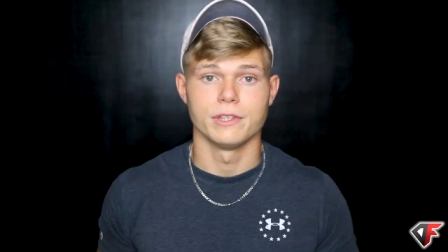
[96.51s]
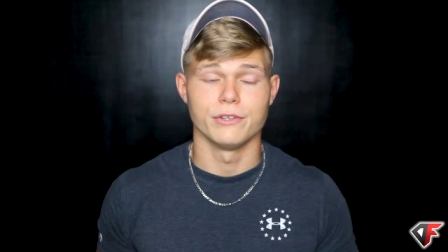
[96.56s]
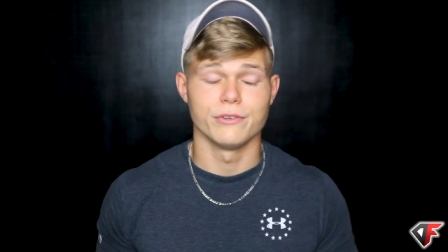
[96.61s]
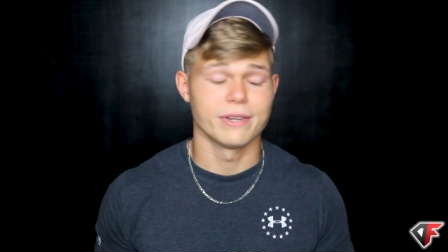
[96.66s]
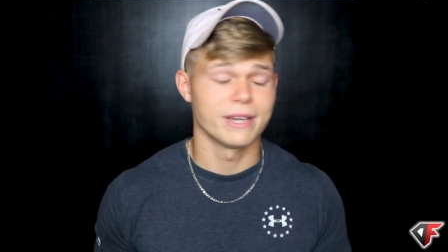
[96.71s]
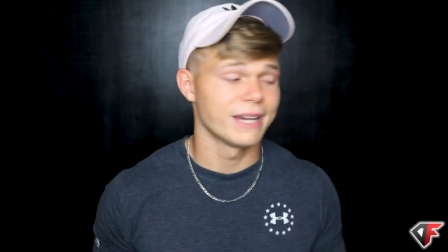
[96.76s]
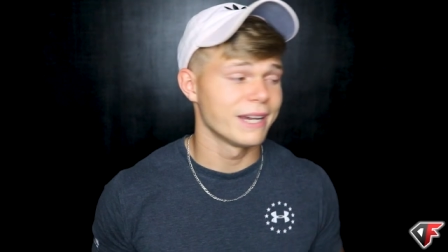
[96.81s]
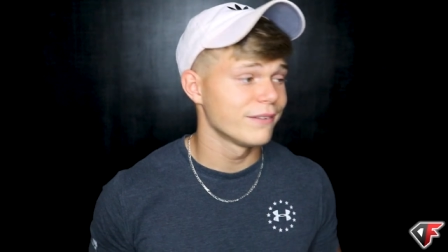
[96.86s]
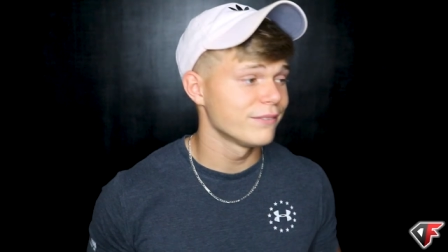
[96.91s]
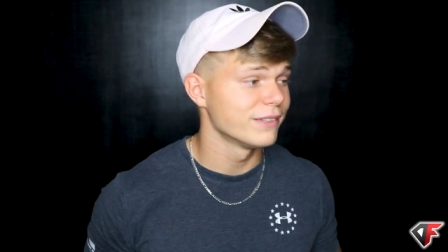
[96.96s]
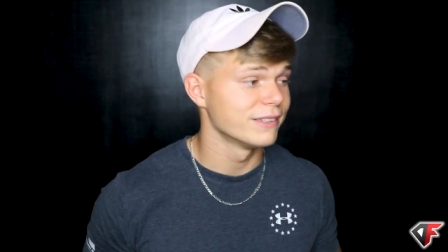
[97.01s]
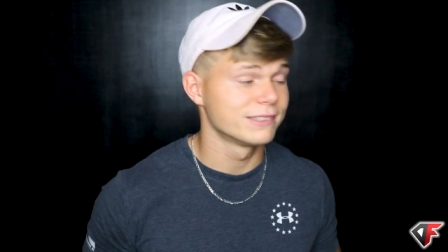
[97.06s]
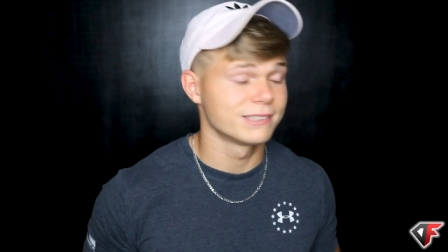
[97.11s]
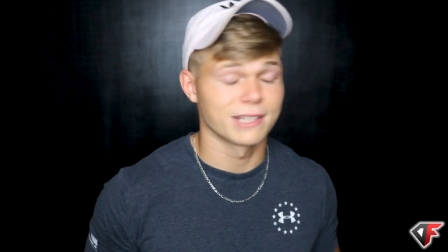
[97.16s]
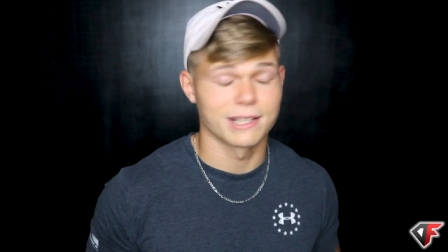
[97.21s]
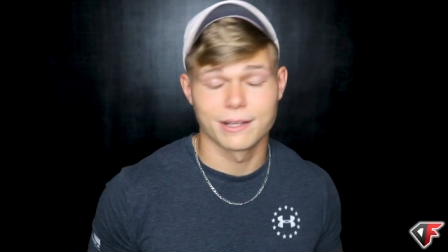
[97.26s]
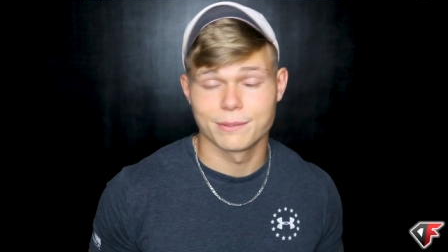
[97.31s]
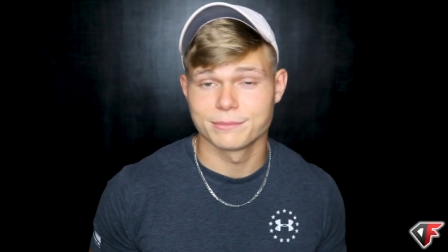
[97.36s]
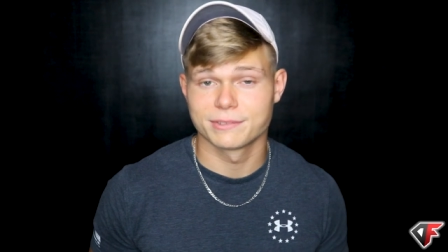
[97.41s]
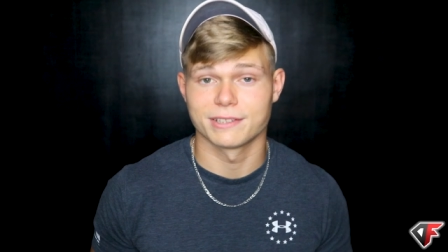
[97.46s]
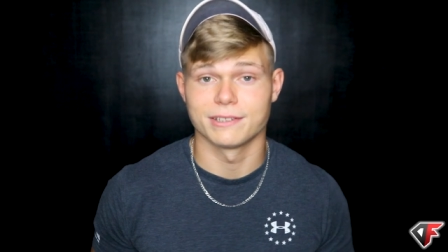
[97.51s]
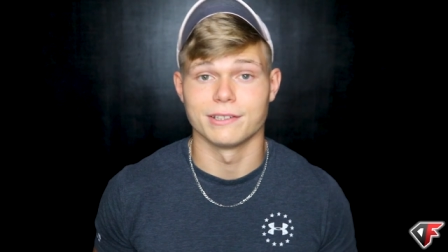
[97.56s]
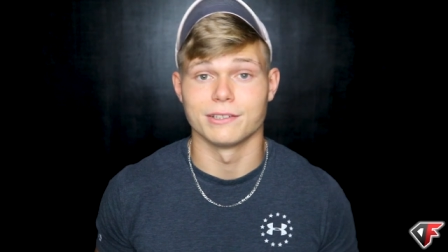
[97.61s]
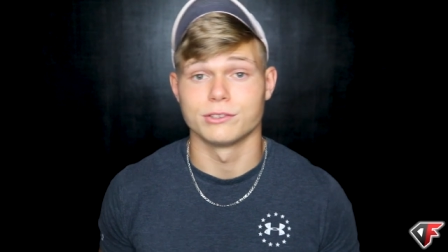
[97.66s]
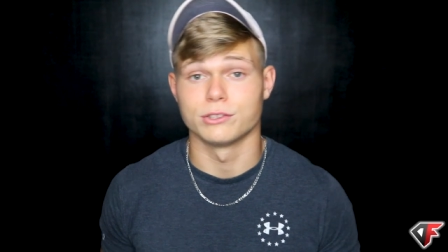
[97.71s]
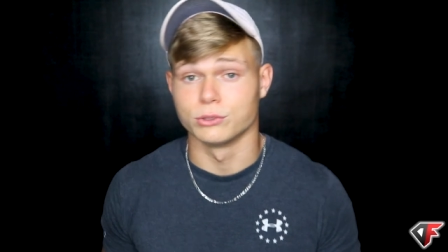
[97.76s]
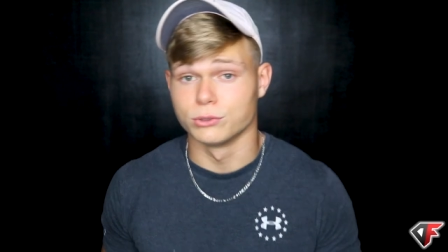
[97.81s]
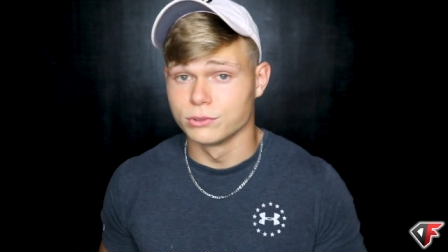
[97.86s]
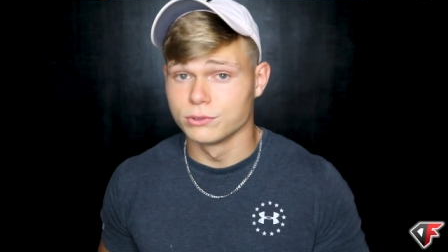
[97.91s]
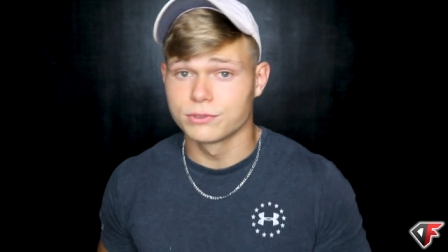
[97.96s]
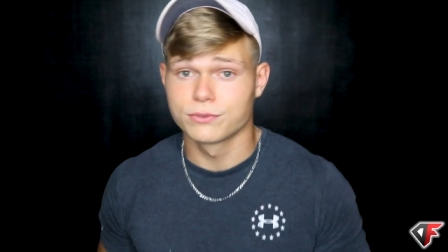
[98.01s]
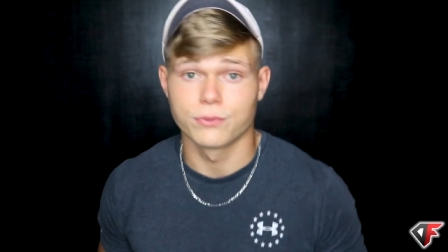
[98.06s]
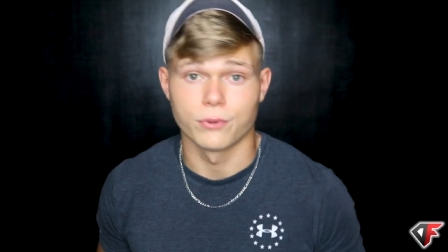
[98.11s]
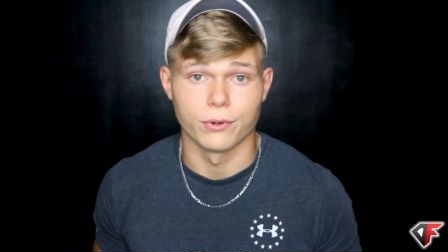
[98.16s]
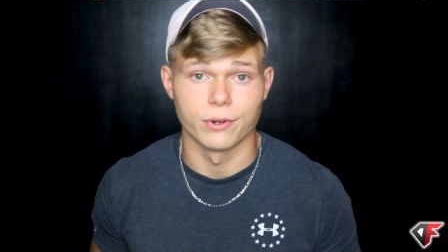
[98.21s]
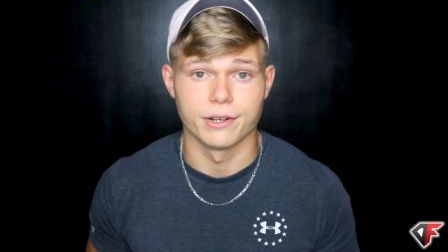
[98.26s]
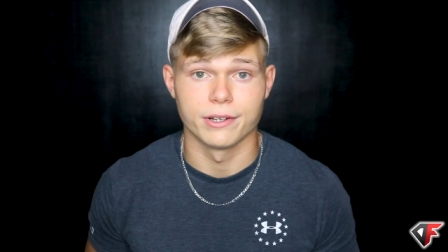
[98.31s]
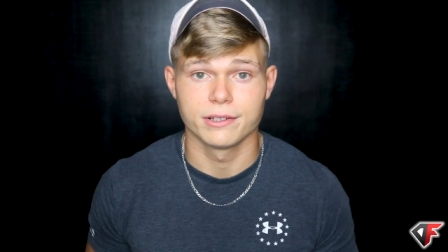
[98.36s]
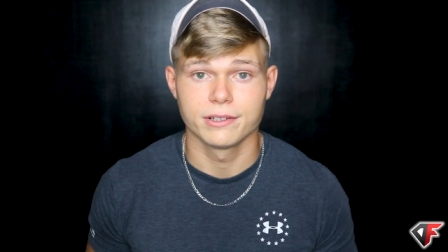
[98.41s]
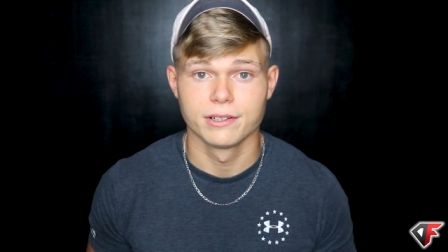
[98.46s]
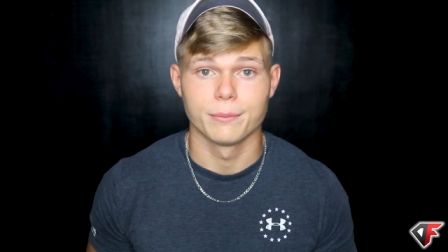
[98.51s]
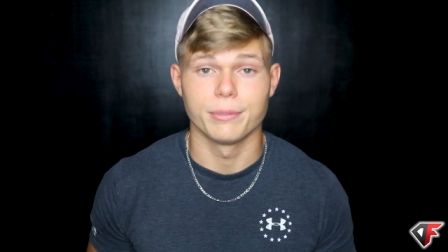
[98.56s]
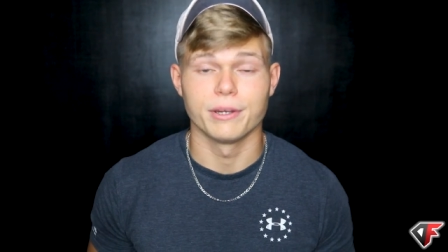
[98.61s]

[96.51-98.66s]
You have the times and the tools for it,